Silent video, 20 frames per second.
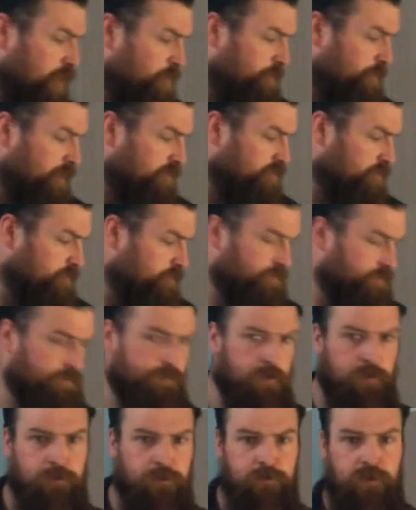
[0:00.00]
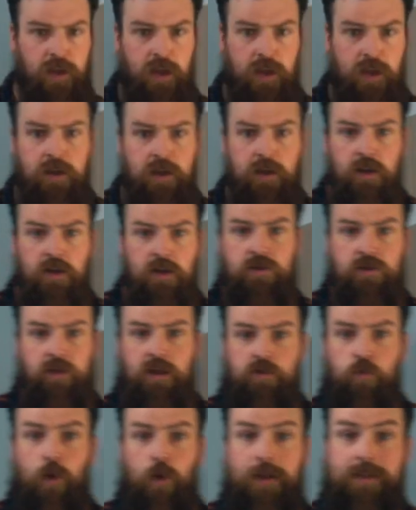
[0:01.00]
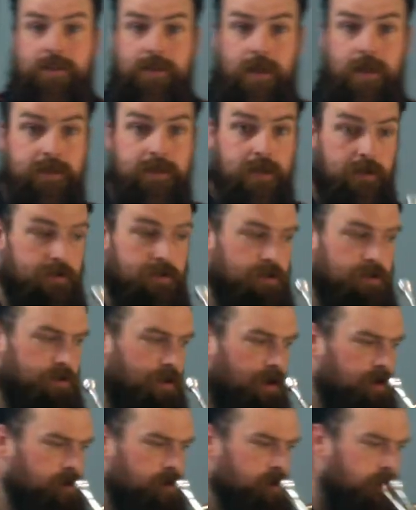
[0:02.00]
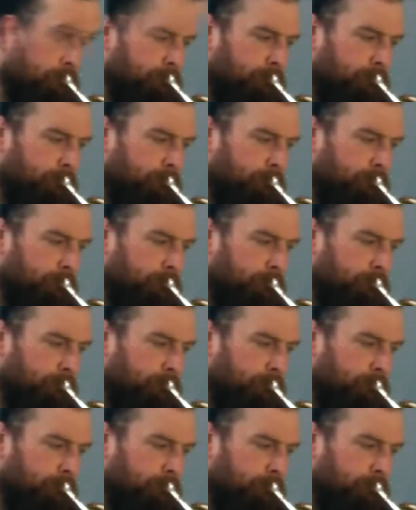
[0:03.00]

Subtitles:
bit of number 15, so that's Wednesday's exercise.